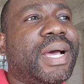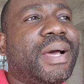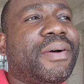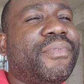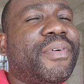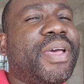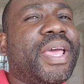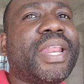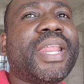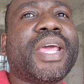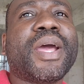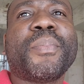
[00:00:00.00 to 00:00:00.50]

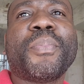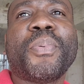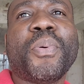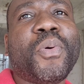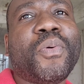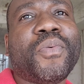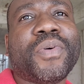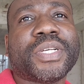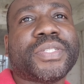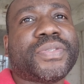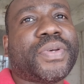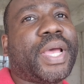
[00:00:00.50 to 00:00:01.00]
any
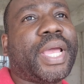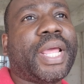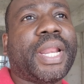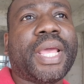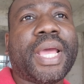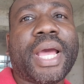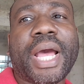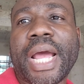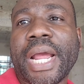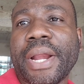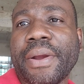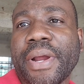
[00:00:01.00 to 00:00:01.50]
approvals for any
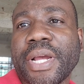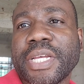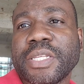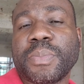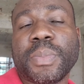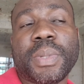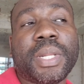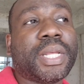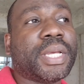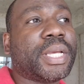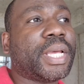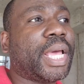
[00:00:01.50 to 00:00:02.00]
high-rise
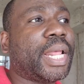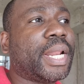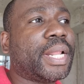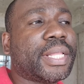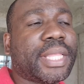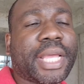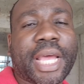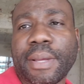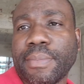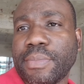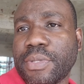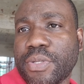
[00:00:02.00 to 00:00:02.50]
building
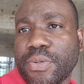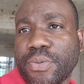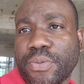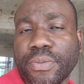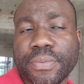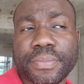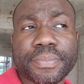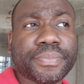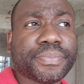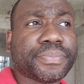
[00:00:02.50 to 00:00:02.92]
anytime soon.